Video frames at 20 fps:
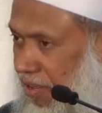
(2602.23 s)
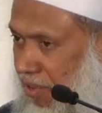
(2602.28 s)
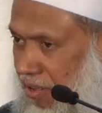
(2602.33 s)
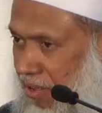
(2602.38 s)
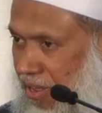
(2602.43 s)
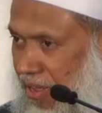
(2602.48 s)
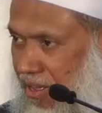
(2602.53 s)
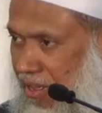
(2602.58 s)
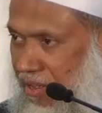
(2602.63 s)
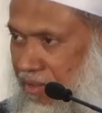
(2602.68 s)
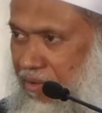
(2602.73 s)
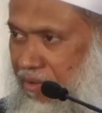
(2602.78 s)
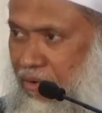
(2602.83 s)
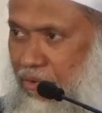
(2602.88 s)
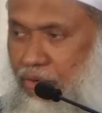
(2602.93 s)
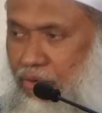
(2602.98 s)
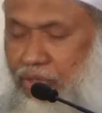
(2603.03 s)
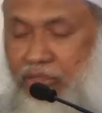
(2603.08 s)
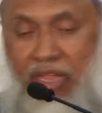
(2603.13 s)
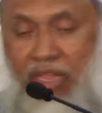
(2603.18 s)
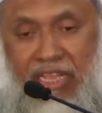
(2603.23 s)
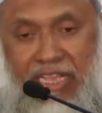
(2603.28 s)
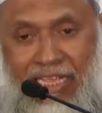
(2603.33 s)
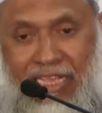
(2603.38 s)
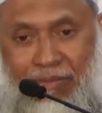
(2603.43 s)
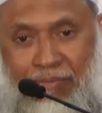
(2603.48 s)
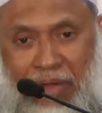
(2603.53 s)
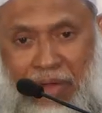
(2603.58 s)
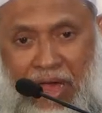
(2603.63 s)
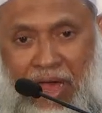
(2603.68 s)
uh, with the
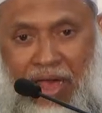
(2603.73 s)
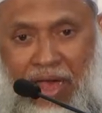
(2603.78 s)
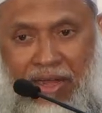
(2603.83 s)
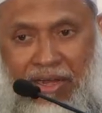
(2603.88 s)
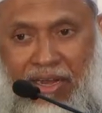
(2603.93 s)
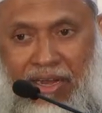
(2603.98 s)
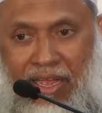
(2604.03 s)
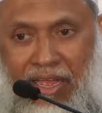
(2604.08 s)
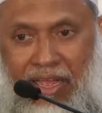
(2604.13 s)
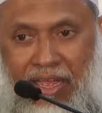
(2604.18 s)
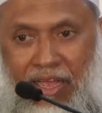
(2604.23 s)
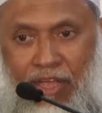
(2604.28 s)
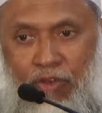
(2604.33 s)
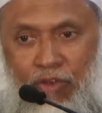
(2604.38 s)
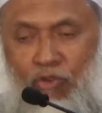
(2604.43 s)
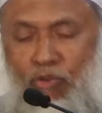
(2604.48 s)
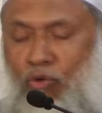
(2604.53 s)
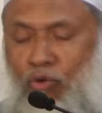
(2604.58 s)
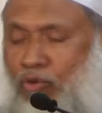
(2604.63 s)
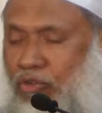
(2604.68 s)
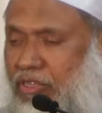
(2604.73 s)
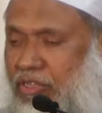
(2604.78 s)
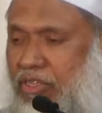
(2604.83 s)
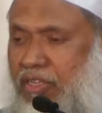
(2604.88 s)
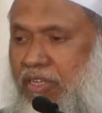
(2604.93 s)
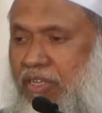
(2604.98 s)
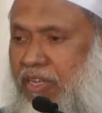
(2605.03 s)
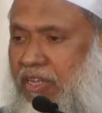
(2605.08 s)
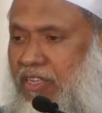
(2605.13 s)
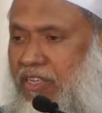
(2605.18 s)
Iman, no
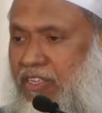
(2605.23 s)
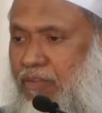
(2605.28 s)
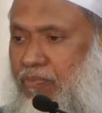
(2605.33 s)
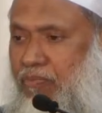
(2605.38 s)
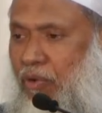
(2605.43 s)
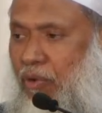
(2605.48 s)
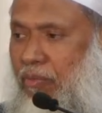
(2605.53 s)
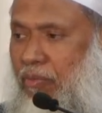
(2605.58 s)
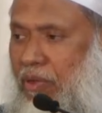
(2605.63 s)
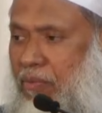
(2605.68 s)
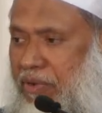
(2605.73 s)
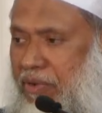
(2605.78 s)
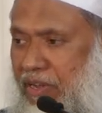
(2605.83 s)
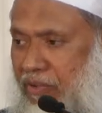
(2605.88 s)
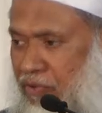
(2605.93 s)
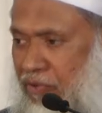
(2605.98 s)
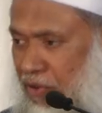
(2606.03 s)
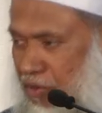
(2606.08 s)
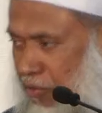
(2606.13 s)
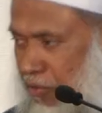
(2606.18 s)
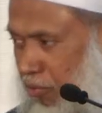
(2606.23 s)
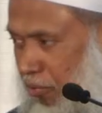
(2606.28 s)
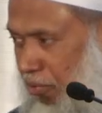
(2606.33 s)
sin is a problematic for you.